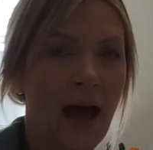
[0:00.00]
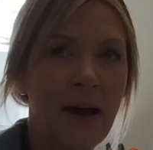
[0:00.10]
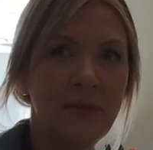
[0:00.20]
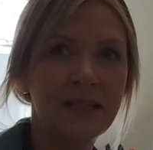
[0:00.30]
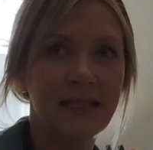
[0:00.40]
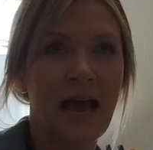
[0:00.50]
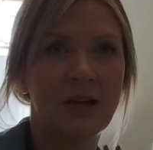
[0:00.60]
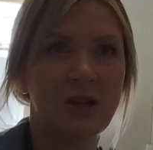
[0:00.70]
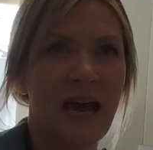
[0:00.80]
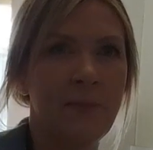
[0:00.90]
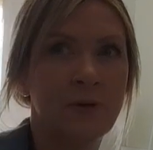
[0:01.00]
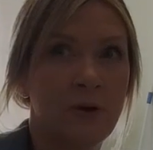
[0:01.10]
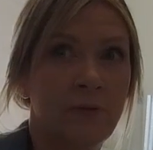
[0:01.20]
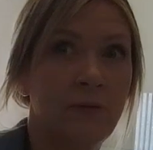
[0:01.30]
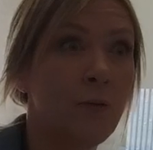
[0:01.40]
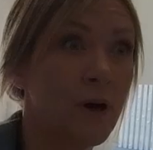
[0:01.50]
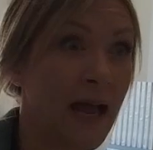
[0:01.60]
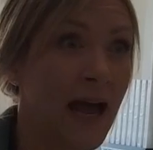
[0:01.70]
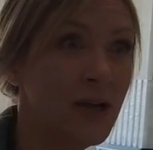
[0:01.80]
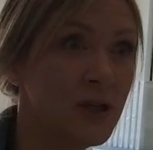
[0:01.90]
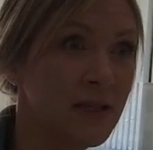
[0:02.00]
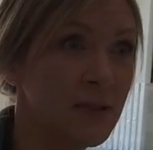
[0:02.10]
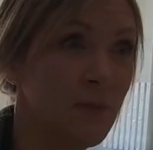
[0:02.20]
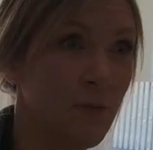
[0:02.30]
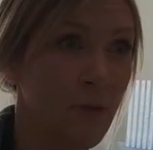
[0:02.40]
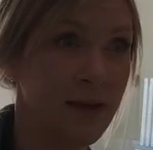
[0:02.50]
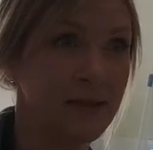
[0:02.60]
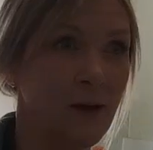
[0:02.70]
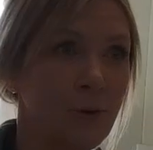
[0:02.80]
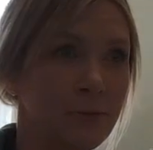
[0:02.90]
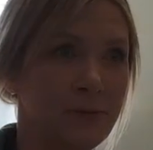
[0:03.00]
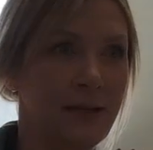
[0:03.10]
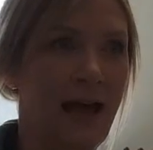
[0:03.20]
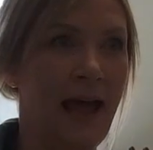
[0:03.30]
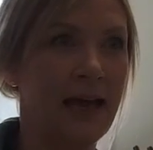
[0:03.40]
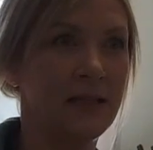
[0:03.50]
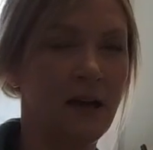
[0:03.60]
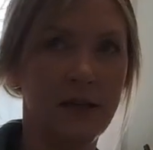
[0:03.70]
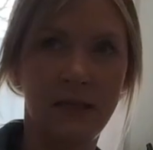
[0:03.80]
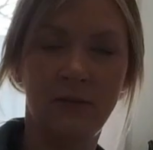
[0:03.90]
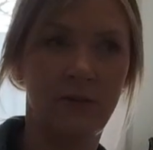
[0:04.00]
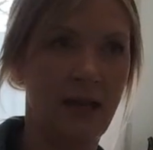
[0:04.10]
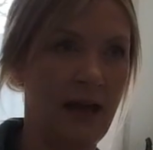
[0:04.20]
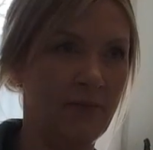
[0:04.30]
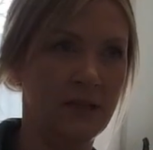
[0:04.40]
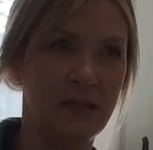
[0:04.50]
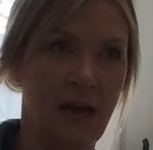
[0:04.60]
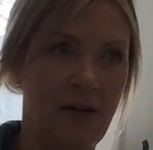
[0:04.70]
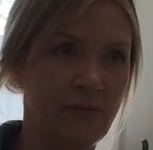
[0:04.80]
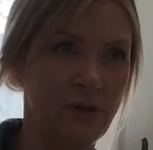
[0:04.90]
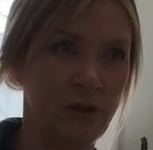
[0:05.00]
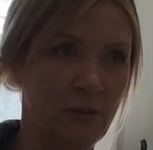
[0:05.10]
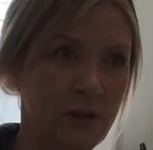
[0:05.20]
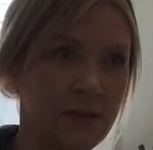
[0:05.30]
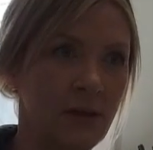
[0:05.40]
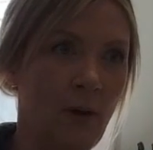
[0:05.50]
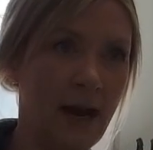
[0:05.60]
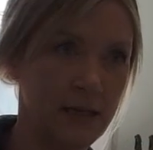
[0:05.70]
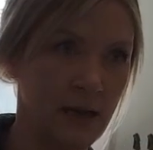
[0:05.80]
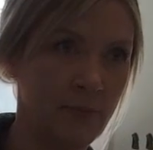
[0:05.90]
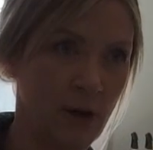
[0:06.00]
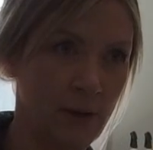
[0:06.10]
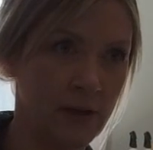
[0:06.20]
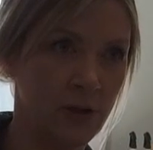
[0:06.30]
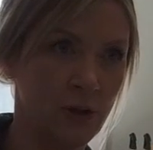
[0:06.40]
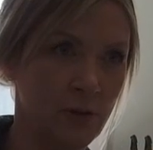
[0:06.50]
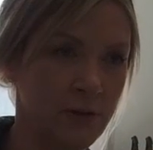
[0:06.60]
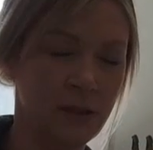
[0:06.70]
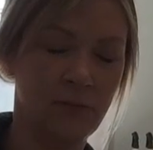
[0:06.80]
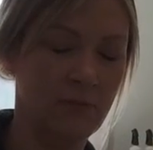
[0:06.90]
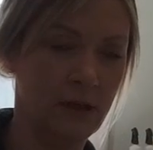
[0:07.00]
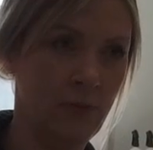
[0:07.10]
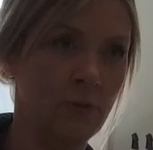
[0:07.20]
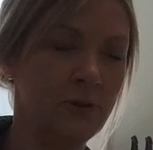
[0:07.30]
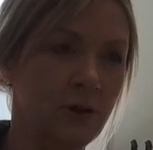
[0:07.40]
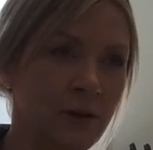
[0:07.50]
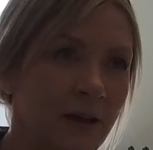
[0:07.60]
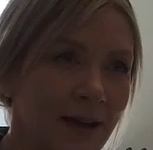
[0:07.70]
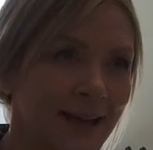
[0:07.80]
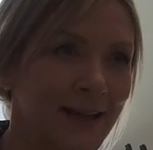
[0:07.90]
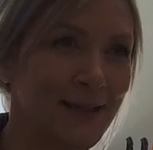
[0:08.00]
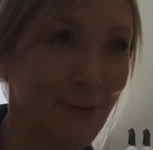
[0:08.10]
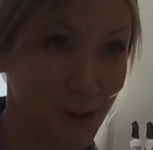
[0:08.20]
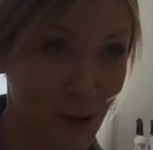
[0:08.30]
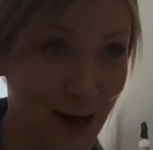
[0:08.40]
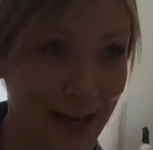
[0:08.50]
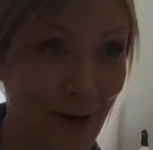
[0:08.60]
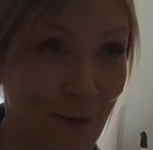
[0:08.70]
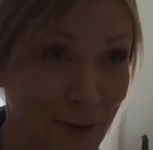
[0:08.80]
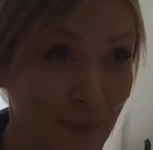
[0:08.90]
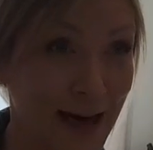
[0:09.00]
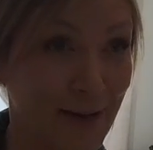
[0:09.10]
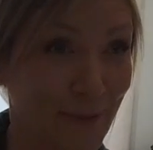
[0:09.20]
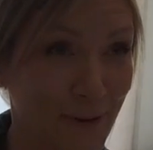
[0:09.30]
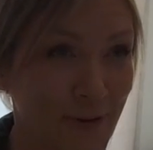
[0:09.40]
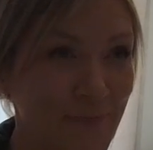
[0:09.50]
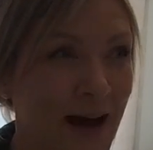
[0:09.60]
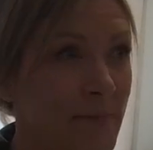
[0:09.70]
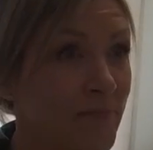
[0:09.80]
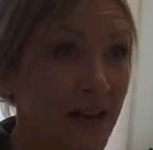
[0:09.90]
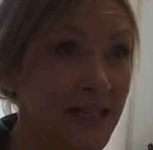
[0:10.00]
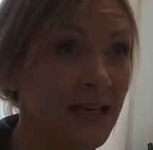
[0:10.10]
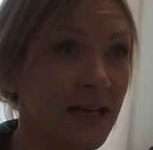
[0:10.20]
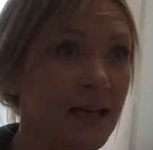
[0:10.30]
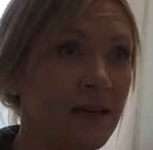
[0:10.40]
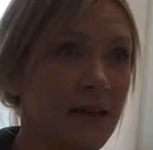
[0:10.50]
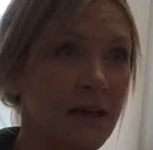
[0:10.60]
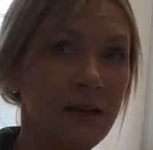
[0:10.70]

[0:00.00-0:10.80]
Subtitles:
Right, this actually happened on 4 occasions before they sold, and I didn't really have the staff to do it, so I ended up going to do it. Didn't really want to because I was trying to get off the bloody floor, but I did it,